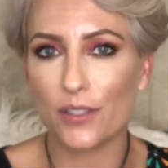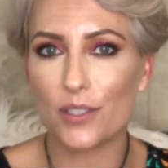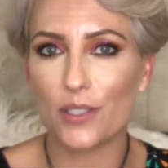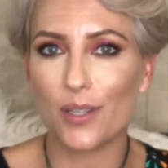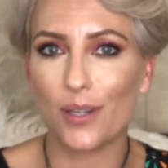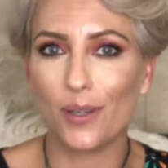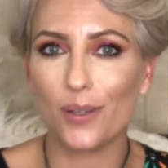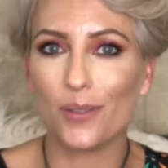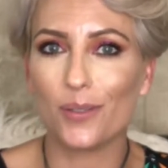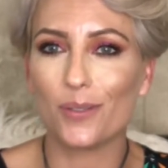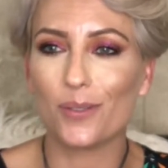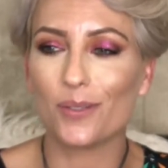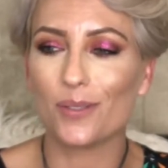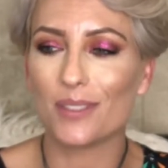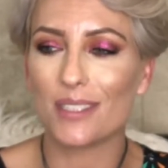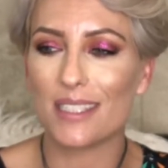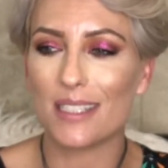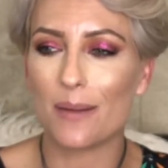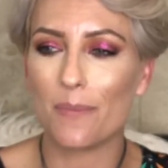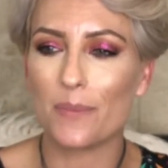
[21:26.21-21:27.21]
So
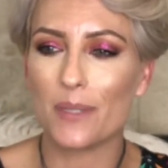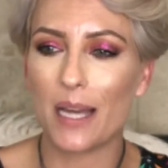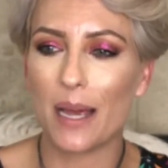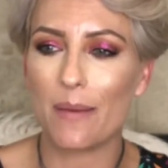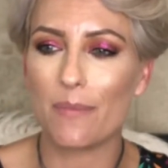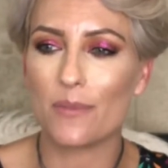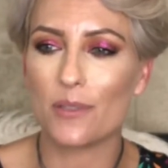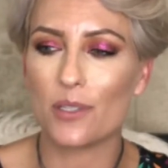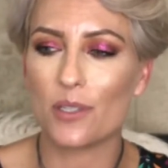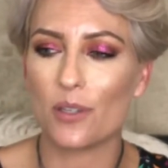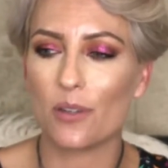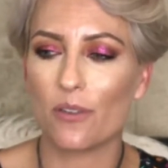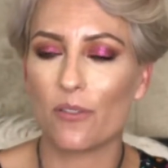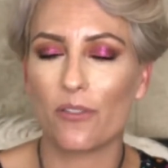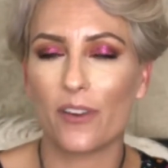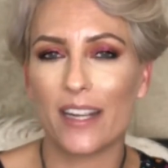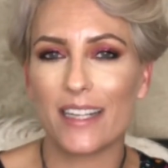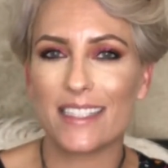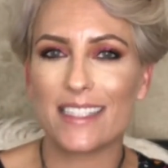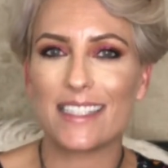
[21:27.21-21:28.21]
sometimes you're
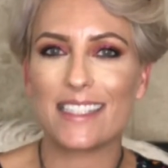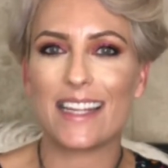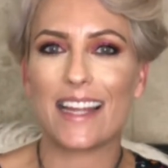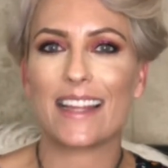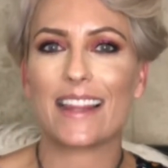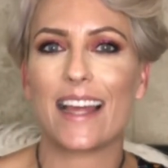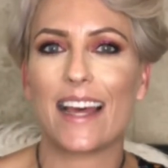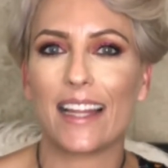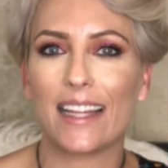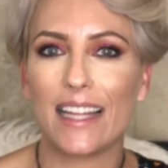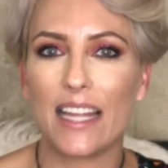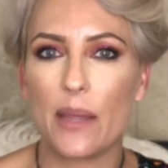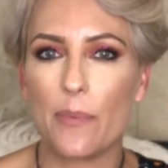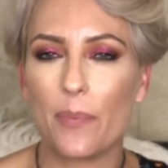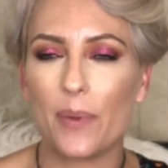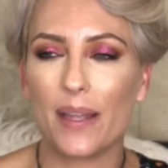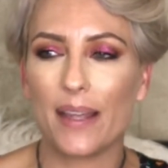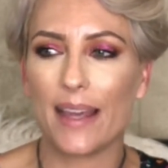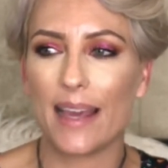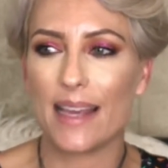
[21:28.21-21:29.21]
afraid to take that leap
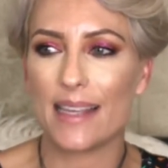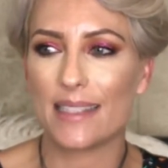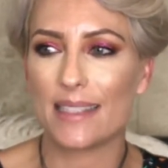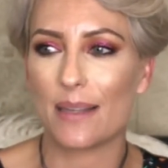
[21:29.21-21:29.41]
in case